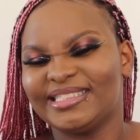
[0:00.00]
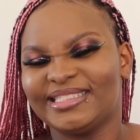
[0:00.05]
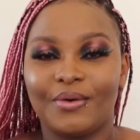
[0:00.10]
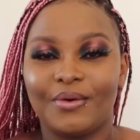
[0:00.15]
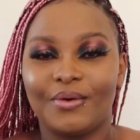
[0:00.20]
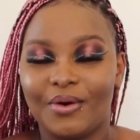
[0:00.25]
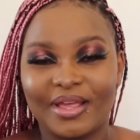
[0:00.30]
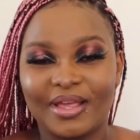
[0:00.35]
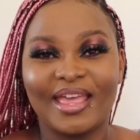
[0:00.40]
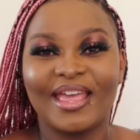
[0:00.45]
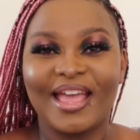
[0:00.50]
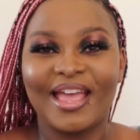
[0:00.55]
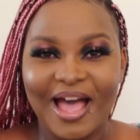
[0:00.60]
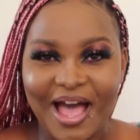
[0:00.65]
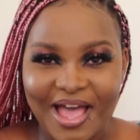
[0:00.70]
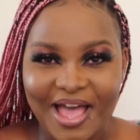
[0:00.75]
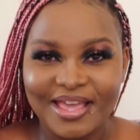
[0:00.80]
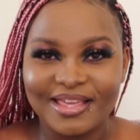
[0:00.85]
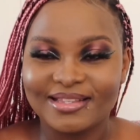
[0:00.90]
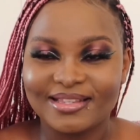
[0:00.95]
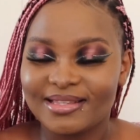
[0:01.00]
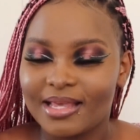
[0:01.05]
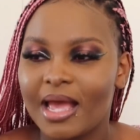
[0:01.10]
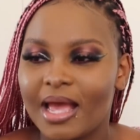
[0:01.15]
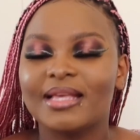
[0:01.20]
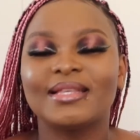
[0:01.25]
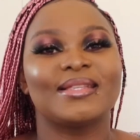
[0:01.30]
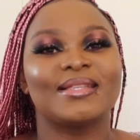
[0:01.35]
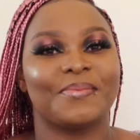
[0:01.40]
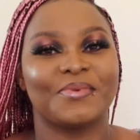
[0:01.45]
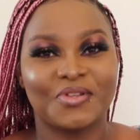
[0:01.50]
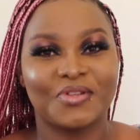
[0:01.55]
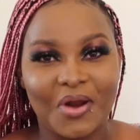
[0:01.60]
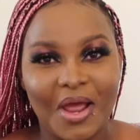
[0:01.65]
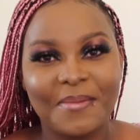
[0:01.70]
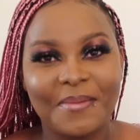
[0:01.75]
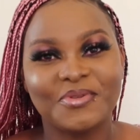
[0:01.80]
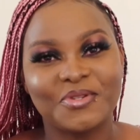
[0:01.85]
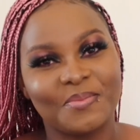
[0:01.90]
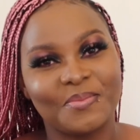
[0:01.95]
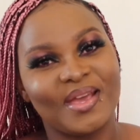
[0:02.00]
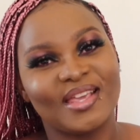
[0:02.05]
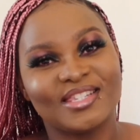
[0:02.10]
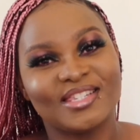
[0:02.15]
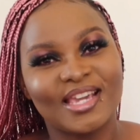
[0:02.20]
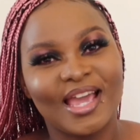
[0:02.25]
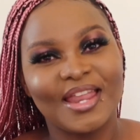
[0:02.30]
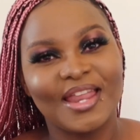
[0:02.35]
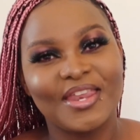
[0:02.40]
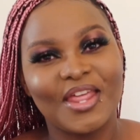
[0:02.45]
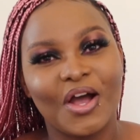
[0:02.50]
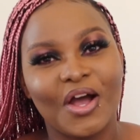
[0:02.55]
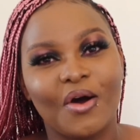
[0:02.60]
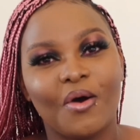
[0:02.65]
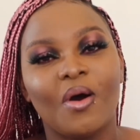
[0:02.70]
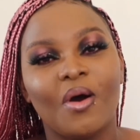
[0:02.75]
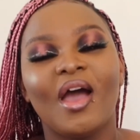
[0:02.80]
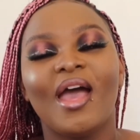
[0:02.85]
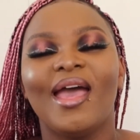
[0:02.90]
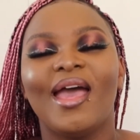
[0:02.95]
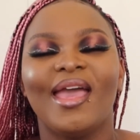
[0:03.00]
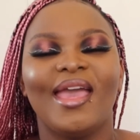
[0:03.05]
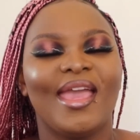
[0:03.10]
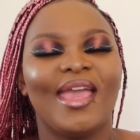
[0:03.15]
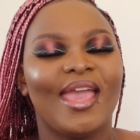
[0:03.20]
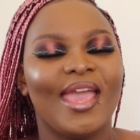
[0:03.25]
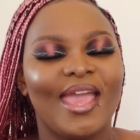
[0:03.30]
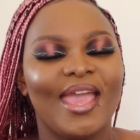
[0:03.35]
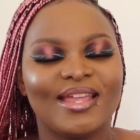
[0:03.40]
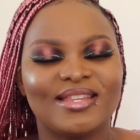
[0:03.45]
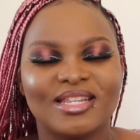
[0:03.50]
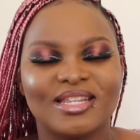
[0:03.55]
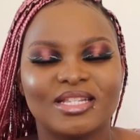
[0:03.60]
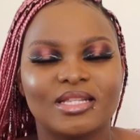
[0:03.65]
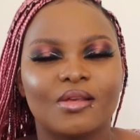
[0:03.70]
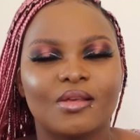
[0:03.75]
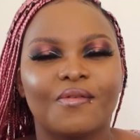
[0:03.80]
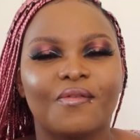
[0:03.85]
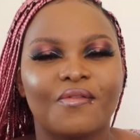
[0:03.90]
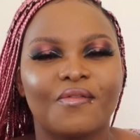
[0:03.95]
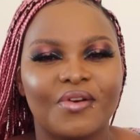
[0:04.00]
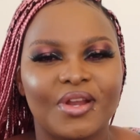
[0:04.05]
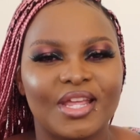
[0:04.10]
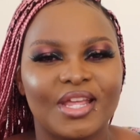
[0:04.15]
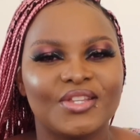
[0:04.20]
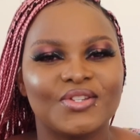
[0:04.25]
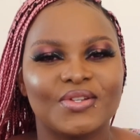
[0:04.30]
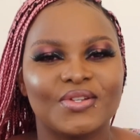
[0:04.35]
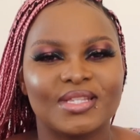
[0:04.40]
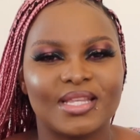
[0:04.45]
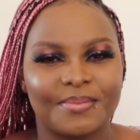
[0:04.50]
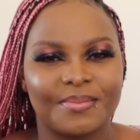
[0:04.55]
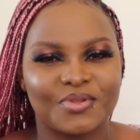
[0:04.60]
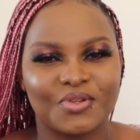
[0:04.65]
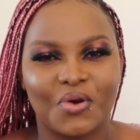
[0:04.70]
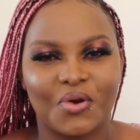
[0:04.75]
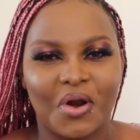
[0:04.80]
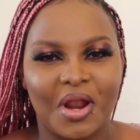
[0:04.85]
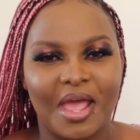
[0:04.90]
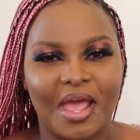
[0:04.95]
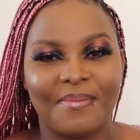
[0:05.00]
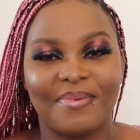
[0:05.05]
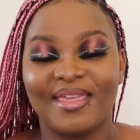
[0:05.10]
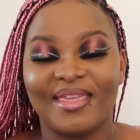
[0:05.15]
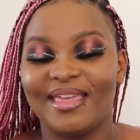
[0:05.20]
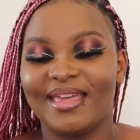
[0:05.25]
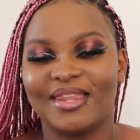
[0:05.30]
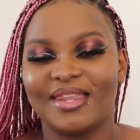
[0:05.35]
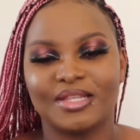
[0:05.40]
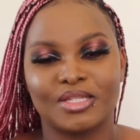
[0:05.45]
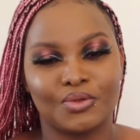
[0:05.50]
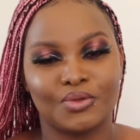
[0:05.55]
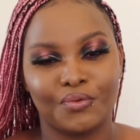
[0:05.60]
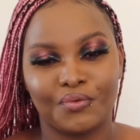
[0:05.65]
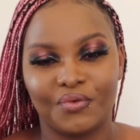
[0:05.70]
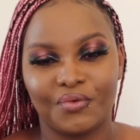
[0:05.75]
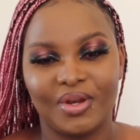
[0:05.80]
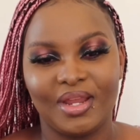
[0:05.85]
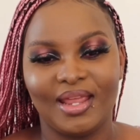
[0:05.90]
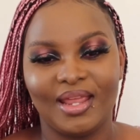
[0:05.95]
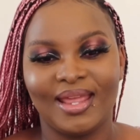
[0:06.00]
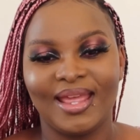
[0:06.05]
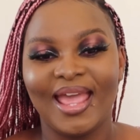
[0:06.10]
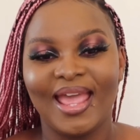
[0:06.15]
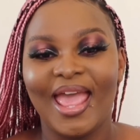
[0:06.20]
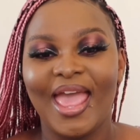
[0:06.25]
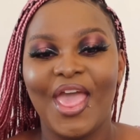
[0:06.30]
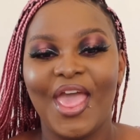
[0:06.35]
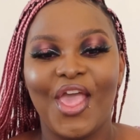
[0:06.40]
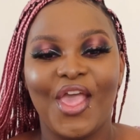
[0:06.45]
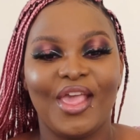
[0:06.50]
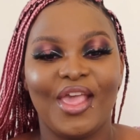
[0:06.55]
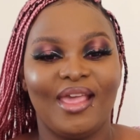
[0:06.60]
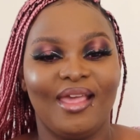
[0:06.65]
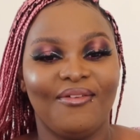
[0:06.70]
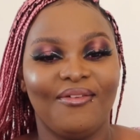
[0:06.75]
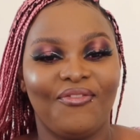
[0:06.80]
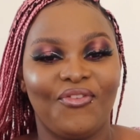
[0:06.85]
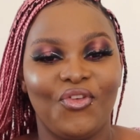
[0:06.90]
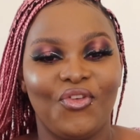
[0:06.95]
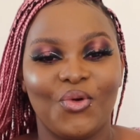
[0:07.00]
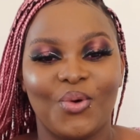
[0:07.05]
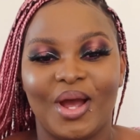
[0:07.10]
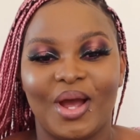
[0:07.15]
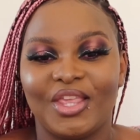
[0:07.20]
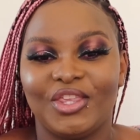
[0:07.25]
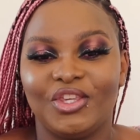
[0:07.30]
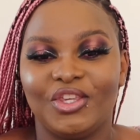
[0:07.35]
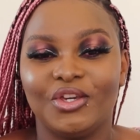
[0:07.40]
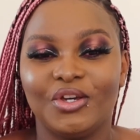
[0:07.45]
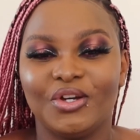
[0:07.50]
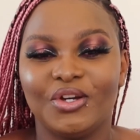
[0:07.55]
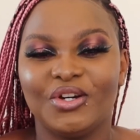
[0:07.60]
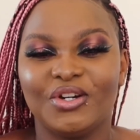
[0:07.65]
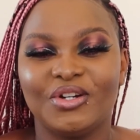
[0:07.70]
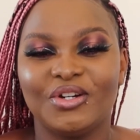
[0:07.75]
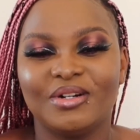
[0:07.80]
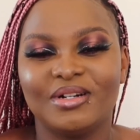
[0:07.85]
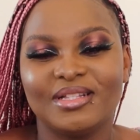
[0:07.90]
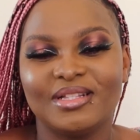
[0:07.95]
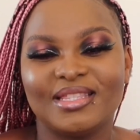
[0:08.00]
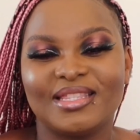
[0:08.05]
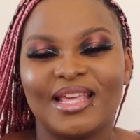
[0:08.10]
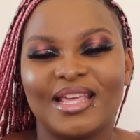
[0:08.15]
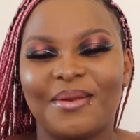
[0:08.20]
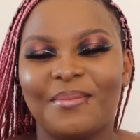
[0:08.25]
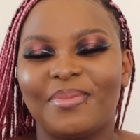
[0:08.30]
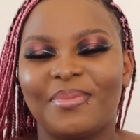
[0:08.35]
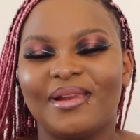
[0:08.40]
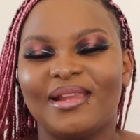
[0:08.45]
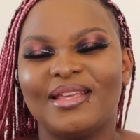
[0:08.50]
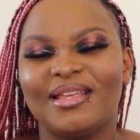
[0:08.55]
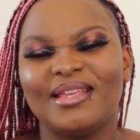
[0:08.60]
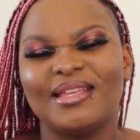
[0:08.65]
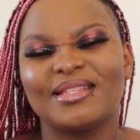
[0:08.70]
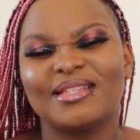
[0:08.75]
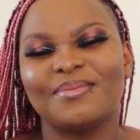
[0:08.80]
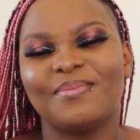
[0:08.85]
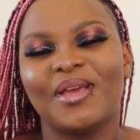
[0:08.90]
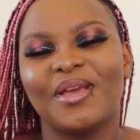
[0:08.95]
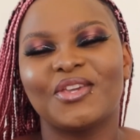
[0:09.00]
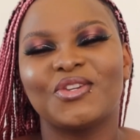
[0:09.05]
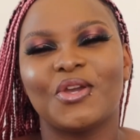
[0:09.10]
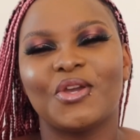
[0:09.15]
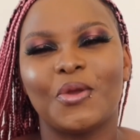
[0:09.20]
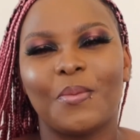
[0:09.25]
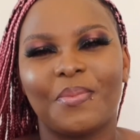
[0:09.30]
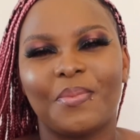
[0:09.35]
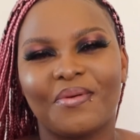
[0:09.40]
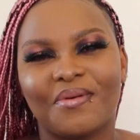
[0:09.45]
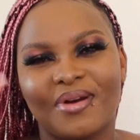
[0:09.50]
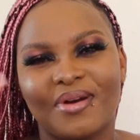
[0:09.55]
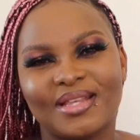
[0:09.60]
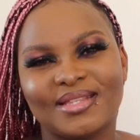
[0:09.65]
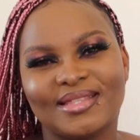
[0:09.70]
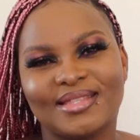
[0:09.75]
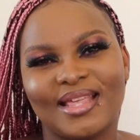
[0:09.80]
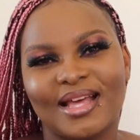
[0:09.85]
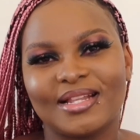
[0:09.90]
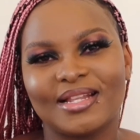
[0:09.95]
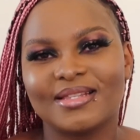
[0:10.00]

Okay, guys, subscribe to my channel. It is free to subscribe. It is free. If you are new, then please make sure you press that